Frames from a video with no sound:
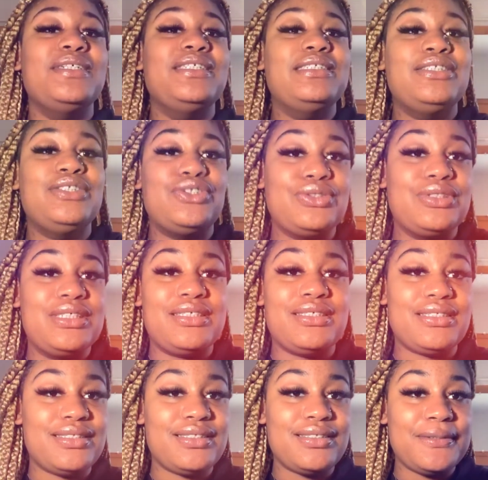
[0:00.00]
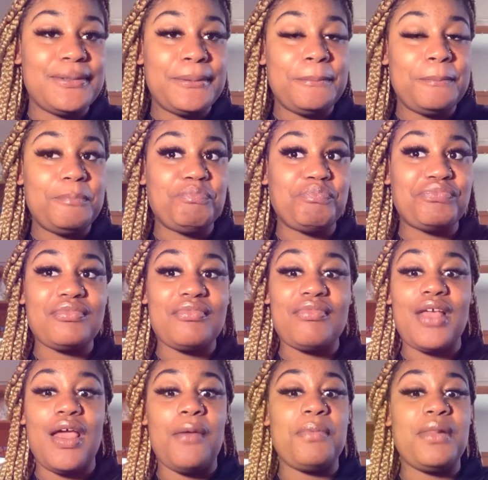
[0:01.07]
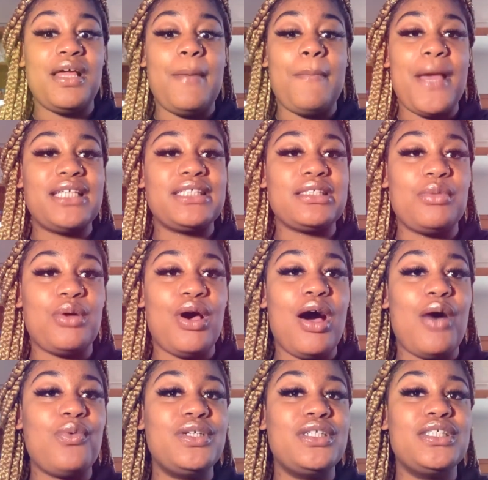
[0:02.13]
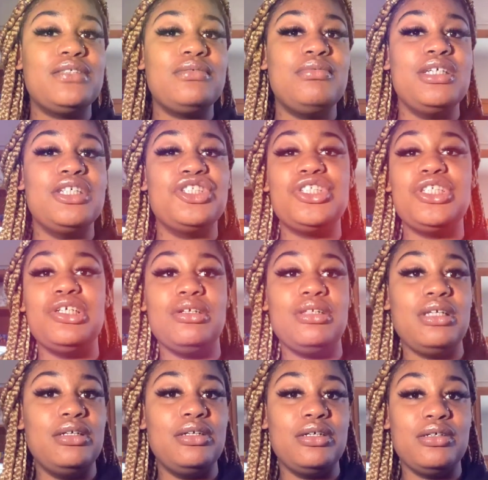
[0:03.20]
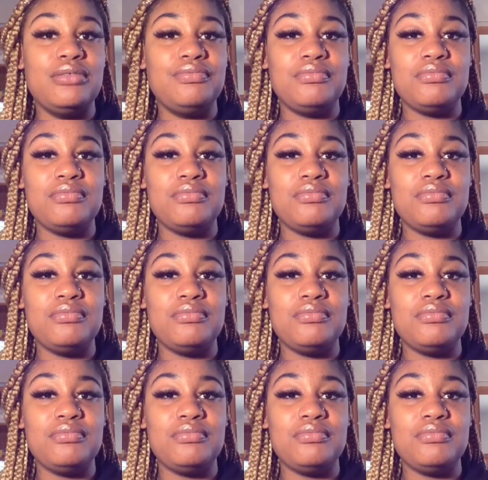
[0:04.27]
interest of playing basketball. I wanted to be a cheerleader,